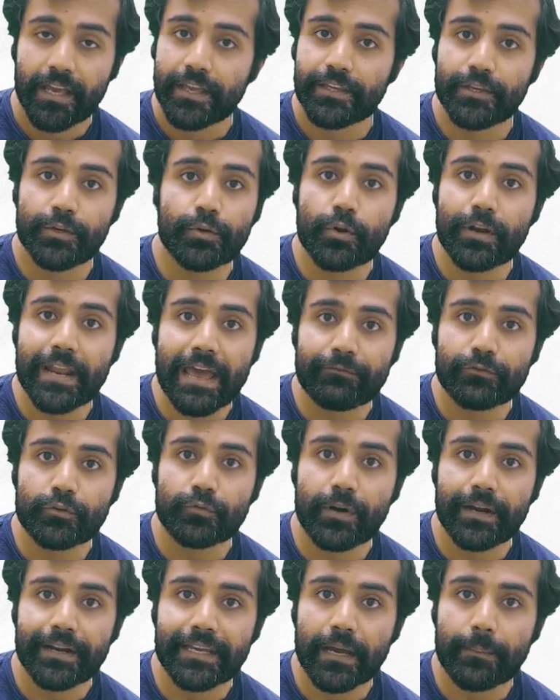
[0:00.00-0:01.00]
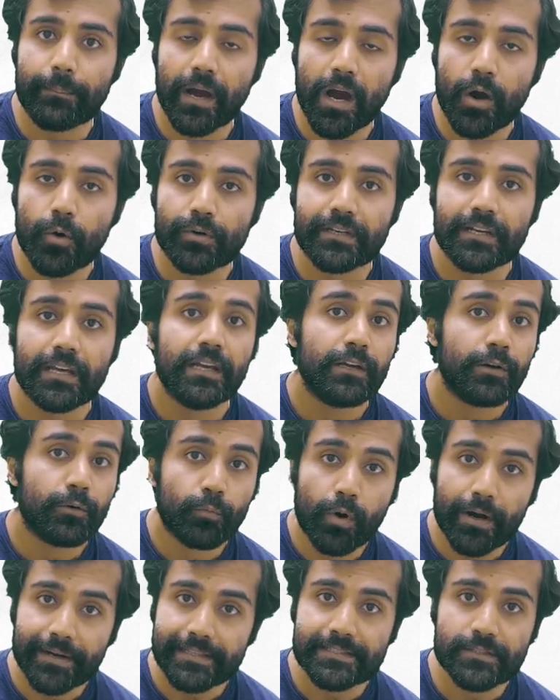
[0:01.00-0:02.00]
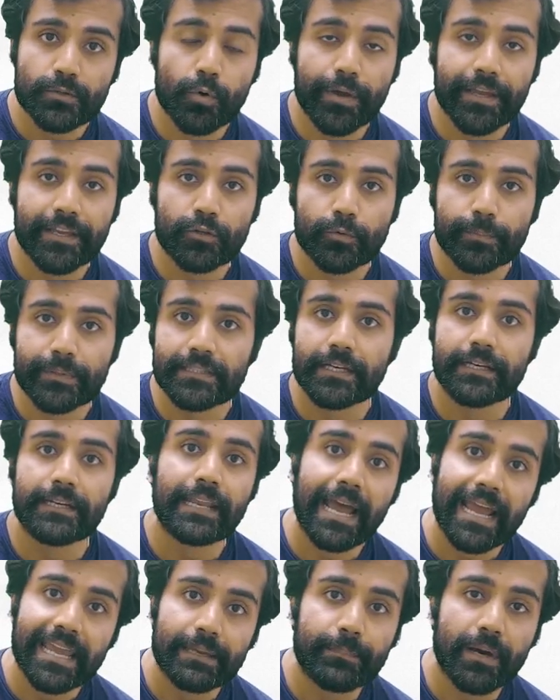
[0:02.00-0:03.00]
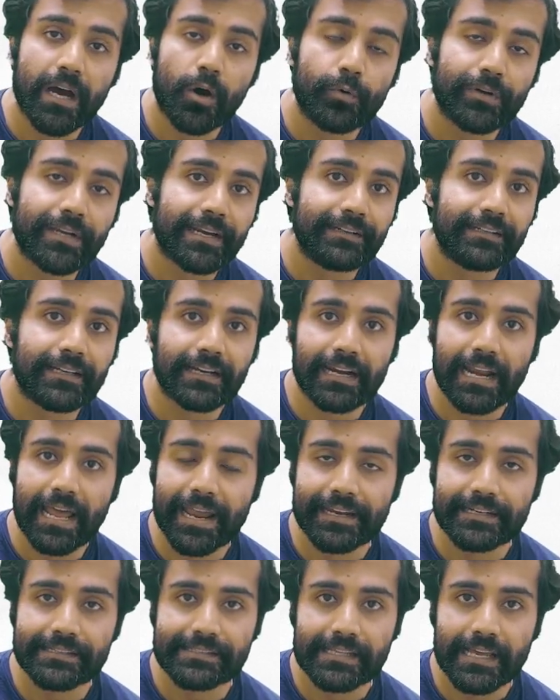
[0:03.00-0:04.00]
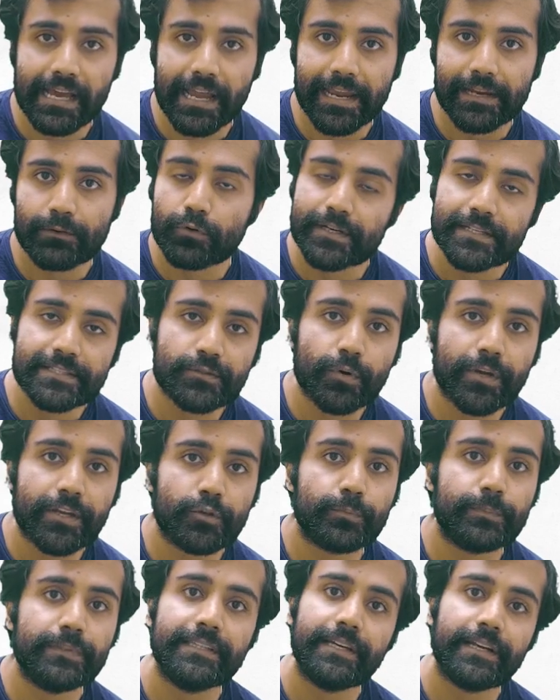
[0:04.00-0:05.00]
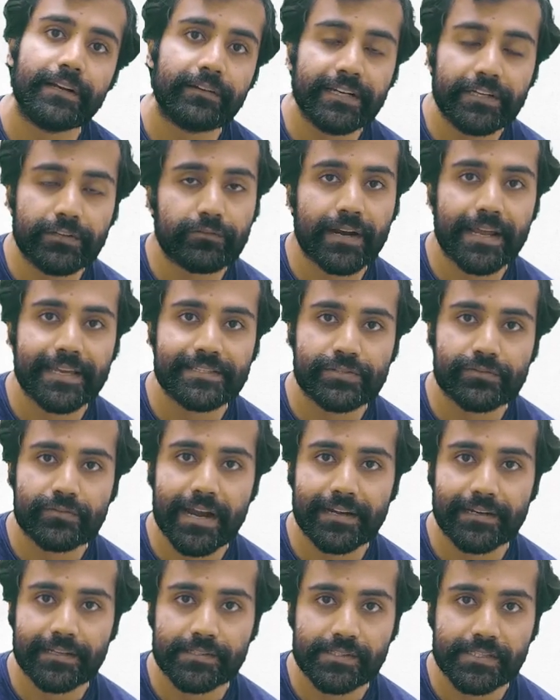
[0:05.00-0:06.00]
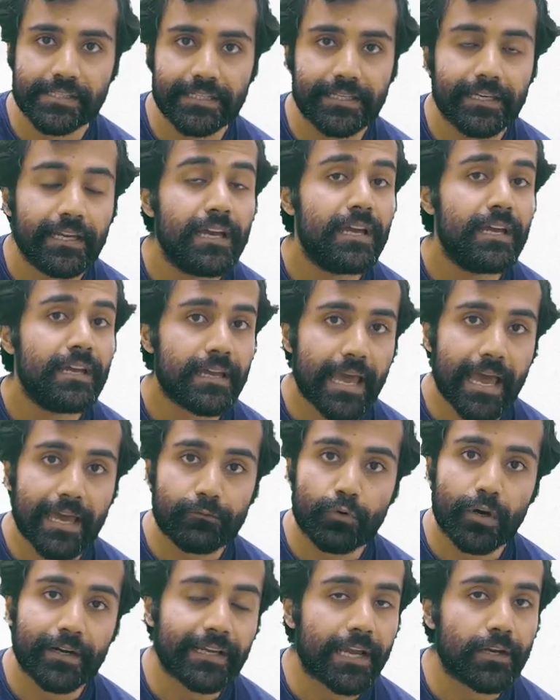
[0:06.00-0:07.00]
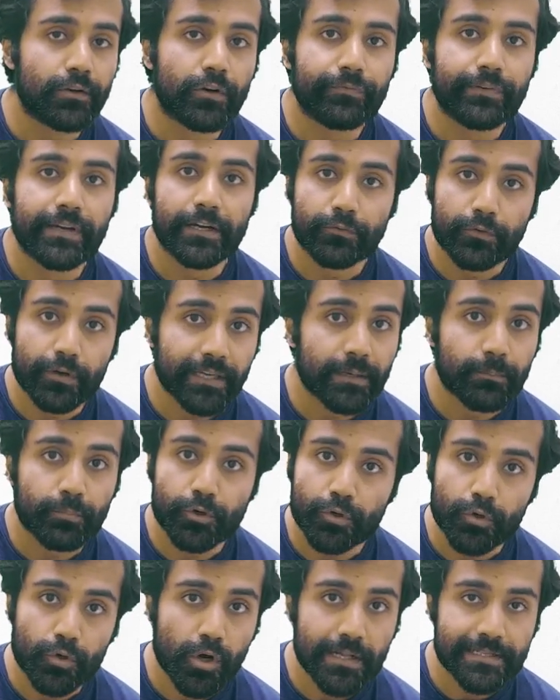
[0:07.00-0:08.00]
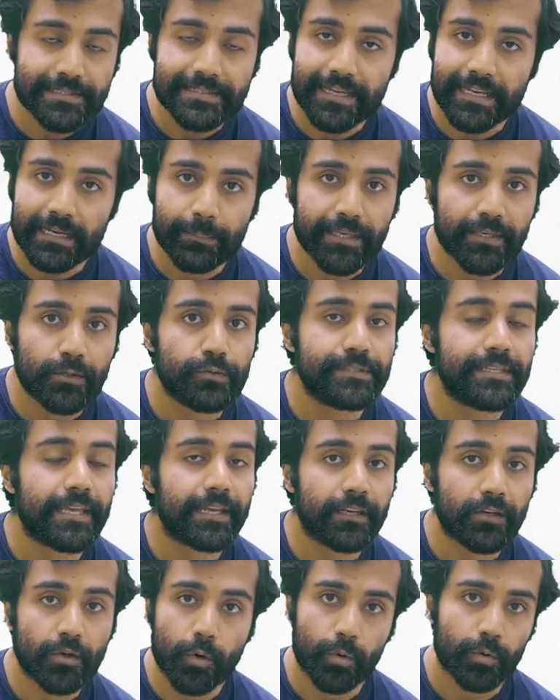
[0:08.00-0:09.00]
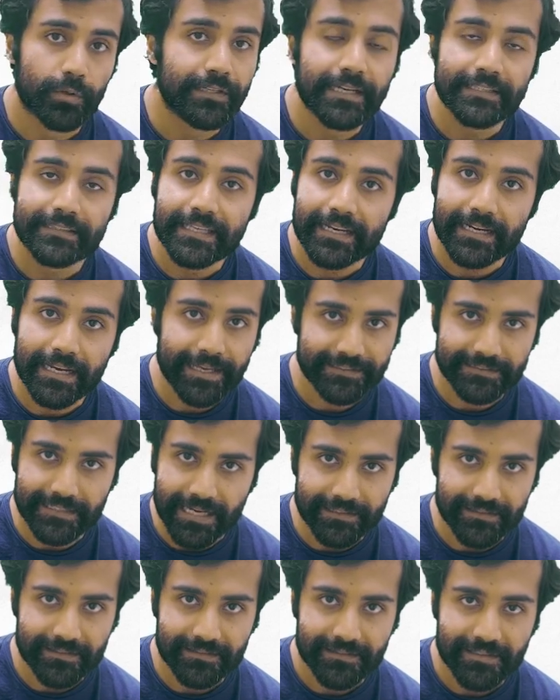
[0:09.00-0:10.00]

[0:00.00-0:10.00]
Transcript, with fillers: You don't have to worry about what is going to be the timeout at the client side, what is going to be their retry strategy, and what kind of networking protocols they'll be using. No, nothing like that.